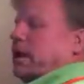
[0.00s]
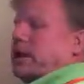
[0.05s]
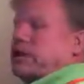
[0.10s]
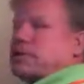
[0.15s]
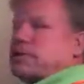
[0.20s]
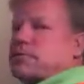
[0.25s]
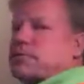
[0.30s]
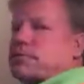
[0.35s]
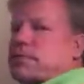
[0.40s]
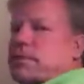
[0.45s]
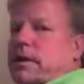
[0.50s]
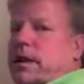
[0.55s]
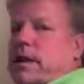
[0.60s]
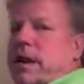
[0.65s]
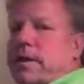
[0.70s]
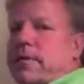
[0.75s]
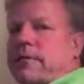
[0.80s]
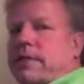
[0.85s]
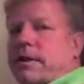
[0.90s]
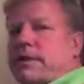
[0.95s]
cases, we
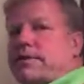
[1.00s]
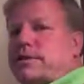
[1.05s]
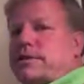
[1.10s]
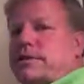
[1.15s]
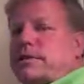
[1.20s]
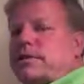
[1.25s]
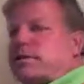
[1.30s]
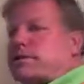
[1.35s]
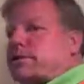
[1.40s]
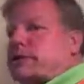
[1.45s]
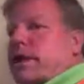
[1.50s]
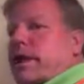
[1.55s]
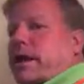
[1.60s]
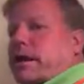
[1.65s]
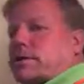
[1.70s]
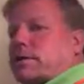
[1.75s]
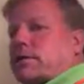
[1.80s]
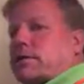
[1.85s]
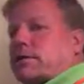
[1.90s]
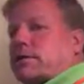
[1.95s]
have a tilt
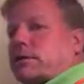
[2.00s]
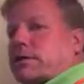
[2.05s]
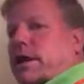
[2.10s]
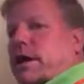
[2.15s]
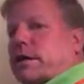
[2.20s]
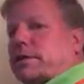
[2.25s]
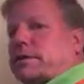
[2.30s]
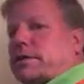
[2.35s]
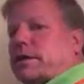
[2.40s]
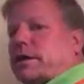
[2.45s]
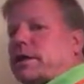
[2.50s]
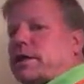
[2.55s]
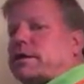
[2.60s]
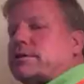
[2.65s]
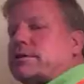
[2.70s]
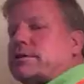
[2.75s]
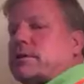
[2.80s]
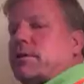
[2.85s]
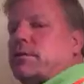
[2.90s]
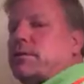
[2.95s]
sash, which actually
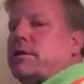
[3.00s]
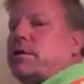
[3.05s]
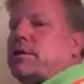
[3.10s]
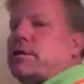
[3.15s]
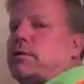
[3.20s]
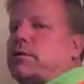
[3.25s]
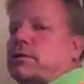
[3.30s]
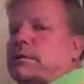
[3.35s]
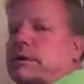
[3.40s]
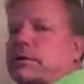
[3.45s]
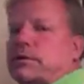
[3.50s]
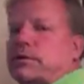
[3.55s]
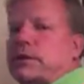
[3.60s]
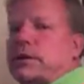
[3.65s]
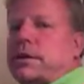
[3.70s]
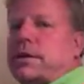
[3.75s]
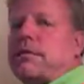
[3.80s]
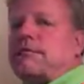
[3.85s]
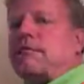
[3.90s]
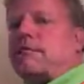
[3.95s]
lets the window tilt
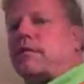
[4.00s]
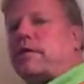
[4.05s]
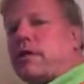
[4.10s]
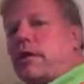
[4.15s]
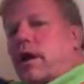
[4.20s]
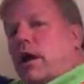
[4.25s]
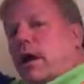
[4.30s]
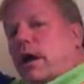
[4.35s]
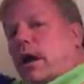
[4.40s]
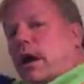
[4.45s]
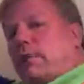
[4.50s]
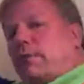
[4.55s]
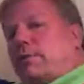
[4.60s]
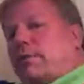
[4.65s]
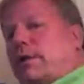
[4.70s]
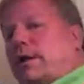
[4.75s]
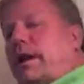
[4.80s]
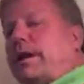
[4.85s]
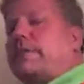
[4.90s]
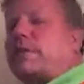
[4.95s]
in for
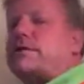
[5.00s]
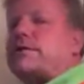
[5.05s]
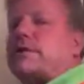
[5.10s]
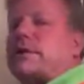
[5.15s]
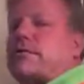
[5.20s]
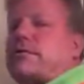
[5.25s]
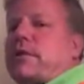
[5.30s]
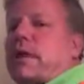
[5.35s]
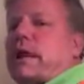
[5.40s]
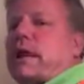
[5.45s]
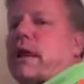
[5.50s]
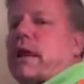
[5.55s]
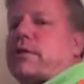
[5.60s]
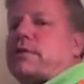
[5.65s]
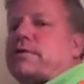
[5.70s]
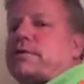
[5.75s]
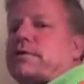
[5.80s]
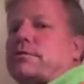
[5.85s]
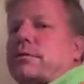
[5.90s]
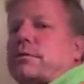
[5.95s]
upper levels of the
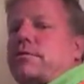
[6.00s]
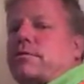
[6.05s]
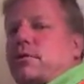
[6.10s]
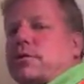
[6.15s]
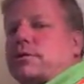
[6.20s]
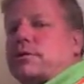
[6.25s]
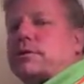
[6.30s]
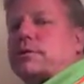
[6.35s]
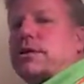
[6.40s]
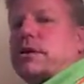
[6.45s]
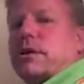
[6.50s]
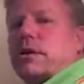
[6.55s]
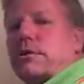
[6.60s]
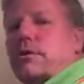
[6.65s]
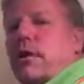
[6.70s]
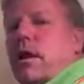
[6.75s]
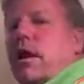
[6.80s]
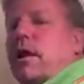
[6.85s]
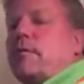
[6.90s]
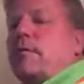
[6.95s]
house, which
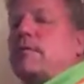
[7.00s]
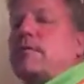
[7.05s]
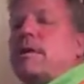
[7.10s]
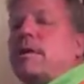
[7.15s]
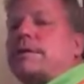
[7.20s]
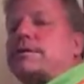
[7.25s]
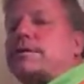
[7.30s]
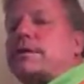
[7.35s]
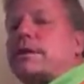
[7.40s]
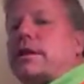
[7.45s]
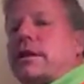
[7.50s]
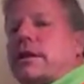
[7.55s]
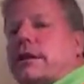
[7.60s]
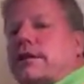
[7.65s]
makes it